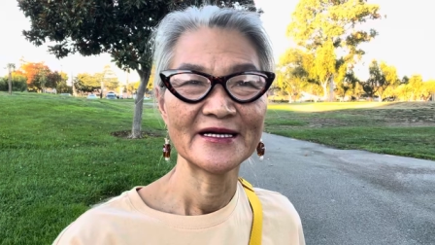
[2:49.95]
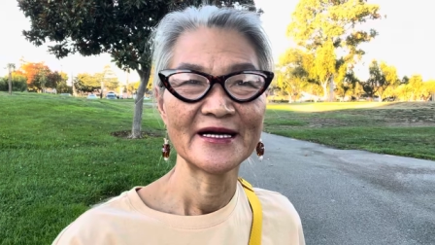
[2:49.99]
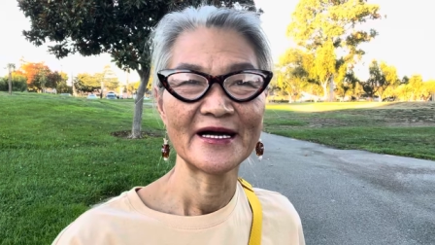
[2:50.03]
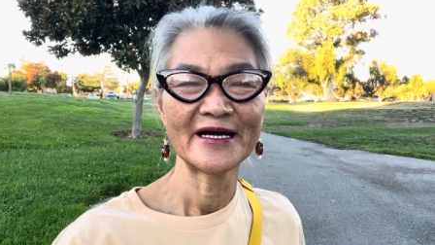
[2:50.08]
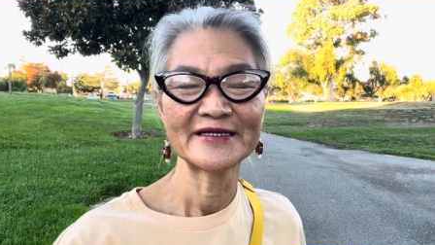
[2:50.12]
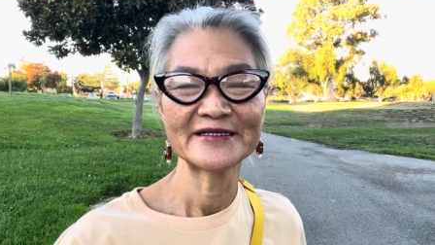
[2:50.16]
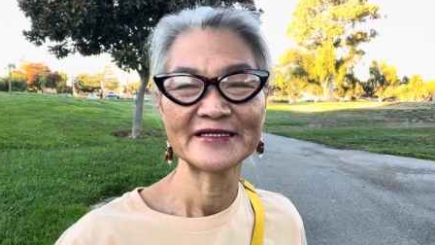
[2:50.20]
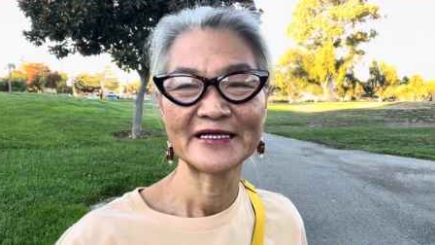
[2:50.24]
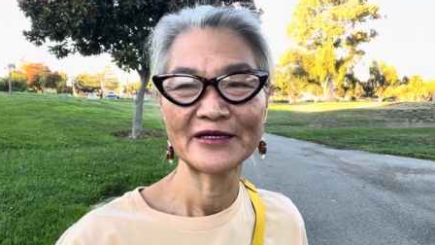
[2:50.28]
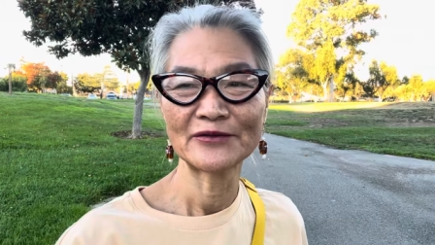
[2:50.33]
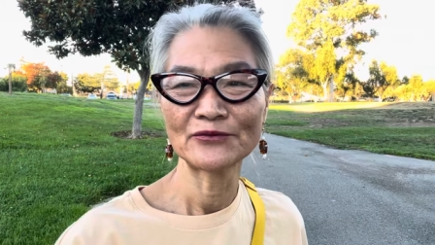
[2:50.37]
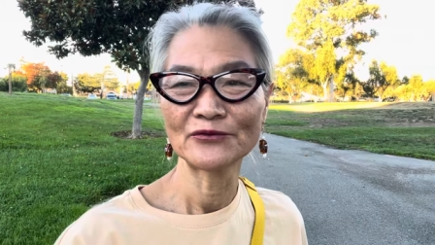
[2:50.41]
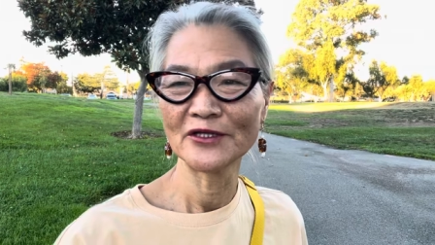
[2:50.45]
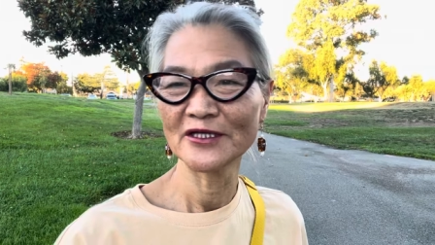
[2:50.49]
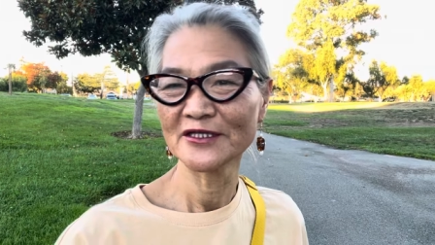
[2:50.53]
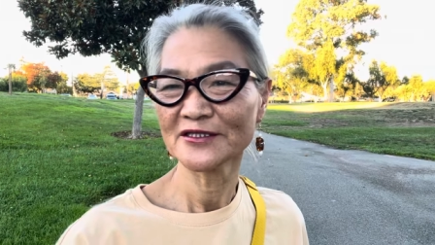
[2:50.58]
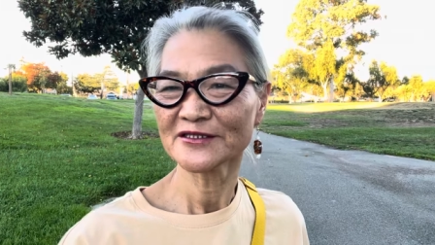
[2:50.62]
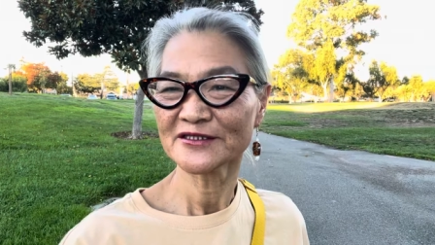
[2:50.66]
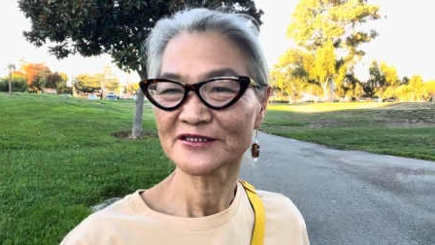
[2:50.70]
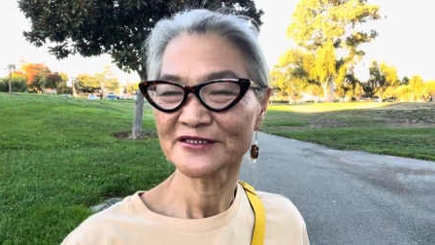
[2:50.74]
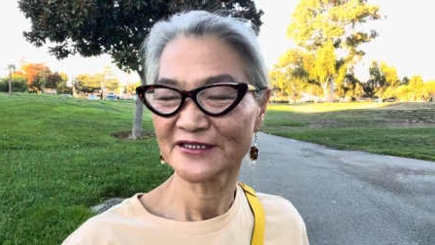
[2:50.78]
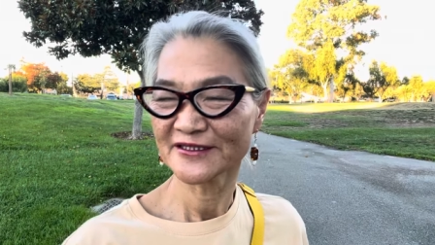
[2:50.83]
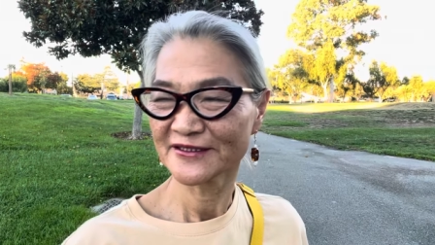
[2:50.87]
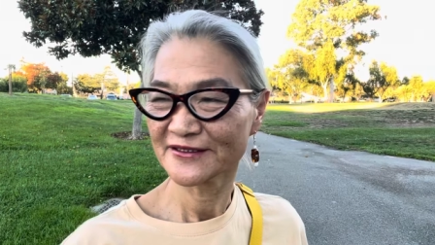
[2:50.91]
and I
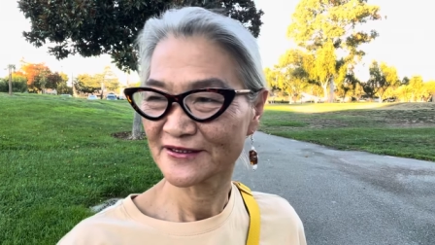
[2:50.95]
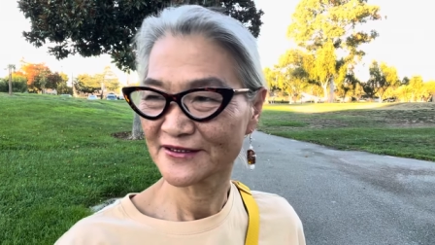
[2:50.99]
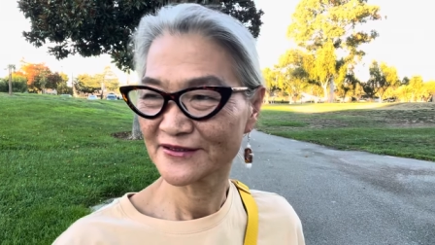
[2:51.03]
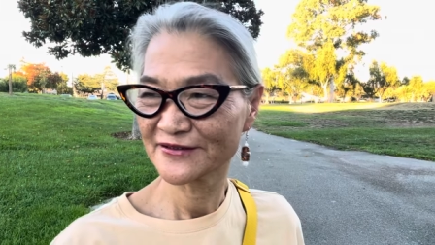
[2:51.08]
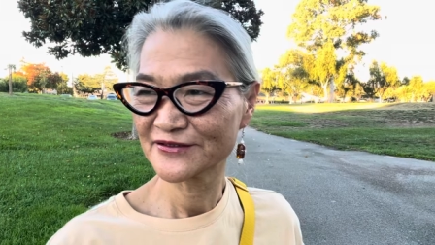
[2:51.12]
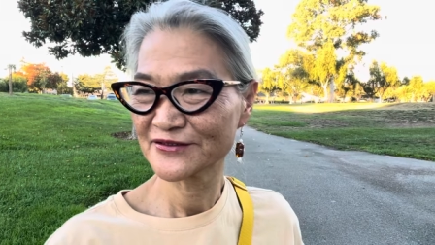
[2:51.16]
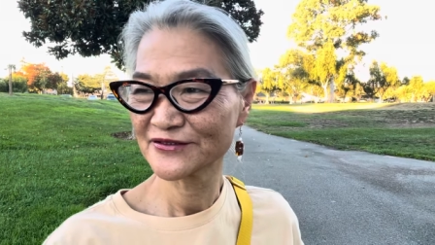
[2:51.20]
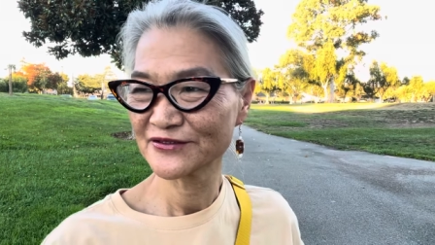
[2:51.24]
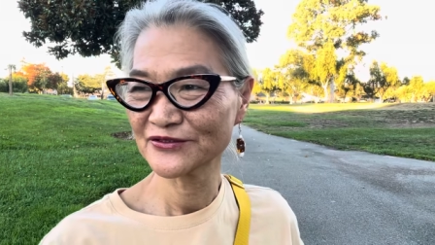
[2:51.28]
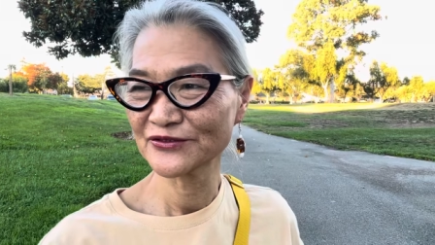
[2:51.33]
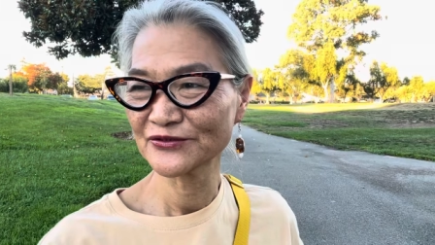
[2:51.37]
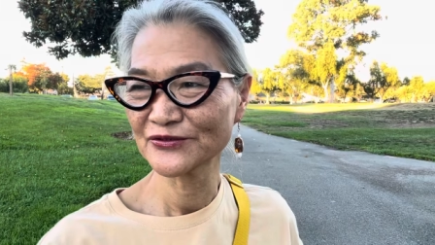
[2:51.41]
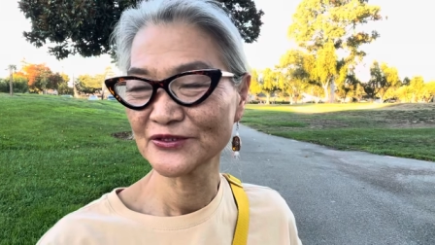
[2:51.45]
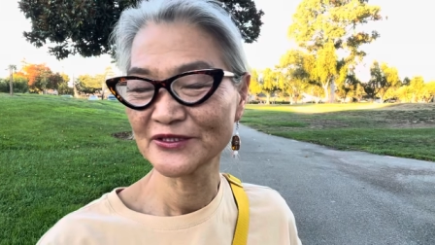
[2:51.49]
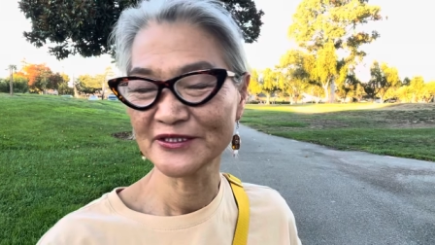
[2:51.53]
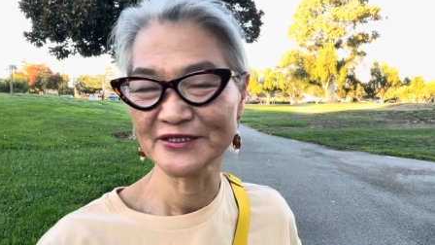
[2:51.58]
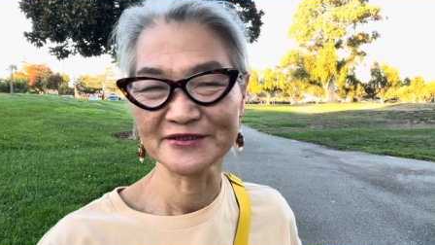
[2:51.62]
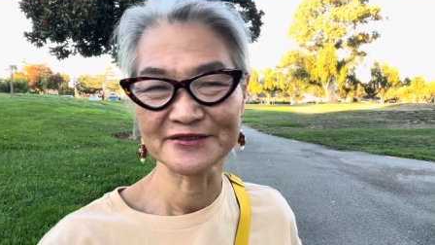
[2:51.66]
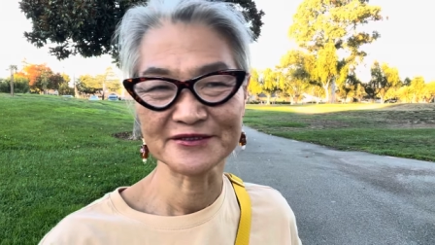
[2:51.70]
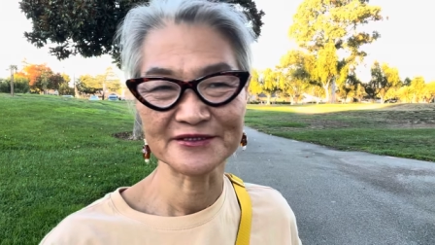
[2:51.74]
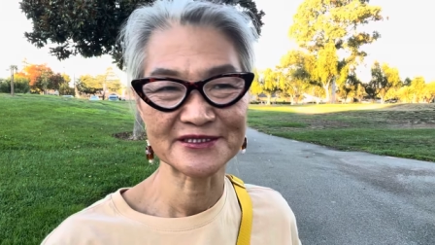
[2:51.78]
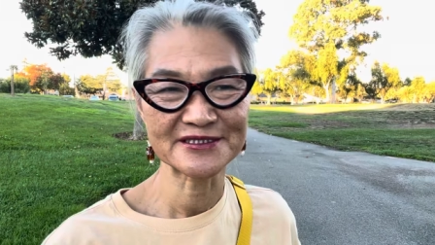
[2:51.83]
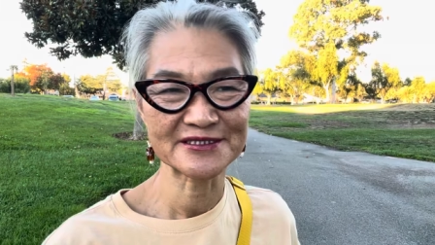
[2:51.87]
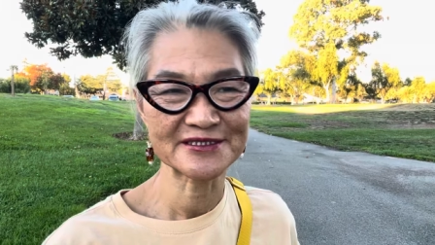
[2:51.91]
want the
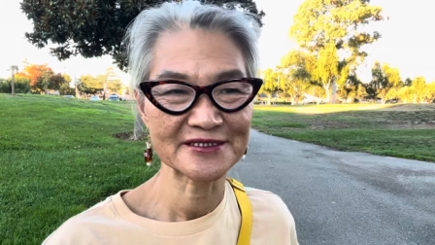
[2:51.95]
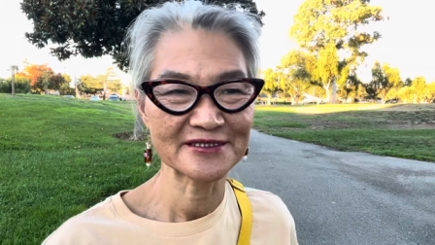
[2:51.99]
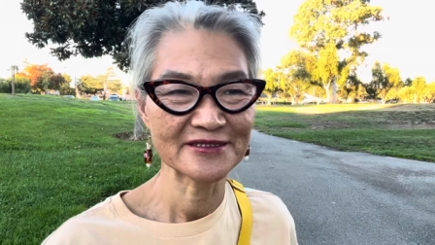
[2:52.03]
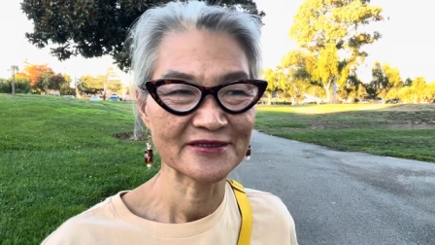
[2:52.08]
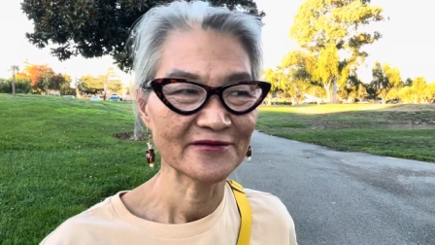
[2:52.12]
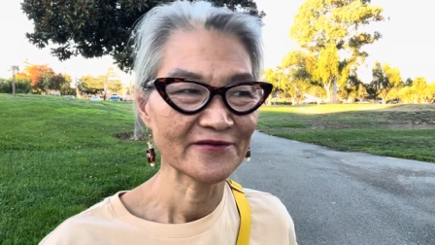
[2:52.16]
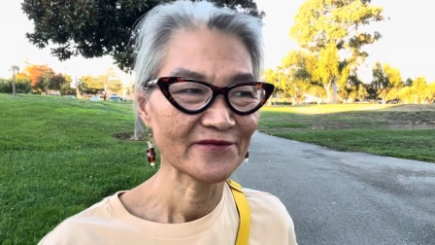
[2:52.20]
students.